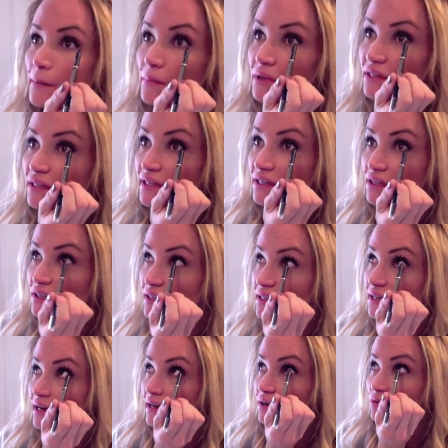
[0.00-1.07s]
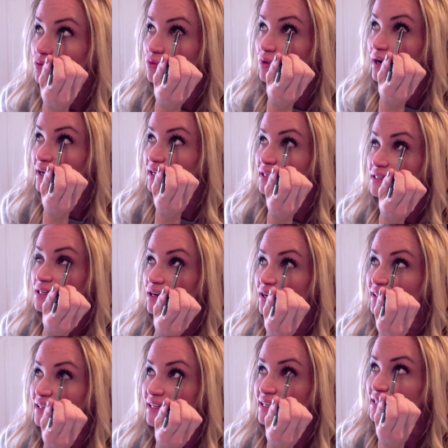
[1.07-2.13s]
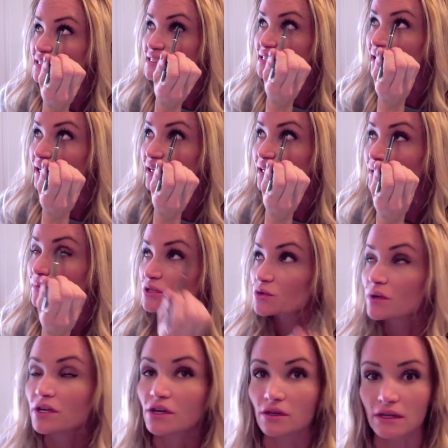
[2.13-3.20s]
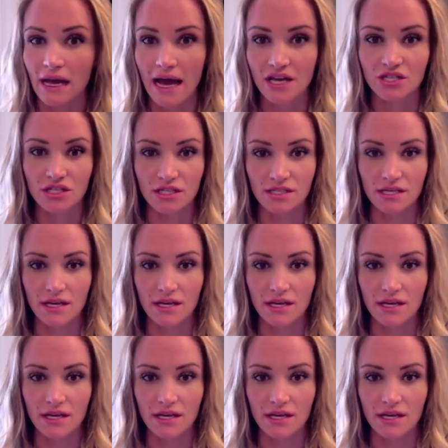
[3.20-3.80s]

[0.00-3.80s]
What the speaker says: but literally kind of run it on the inside in between your lashes.